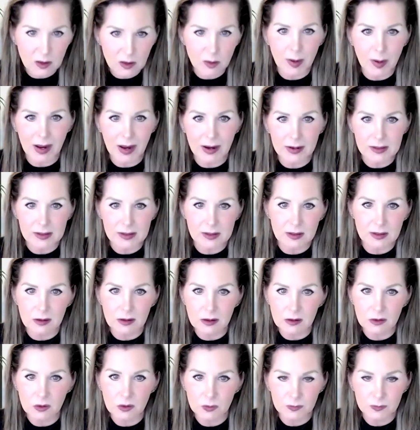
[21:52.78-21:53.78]

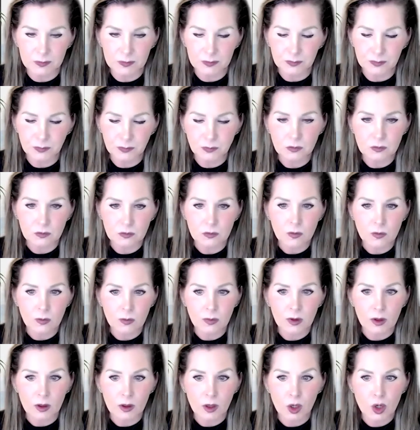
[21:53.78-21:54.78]
capacity,
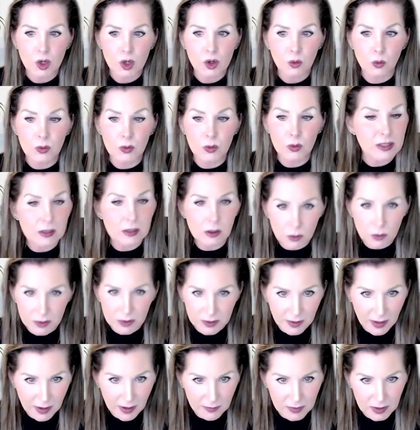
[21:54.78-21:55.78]
we still
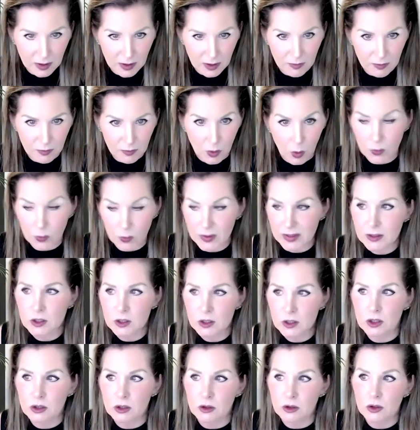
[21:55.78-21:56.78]
wouldn't have enough. We need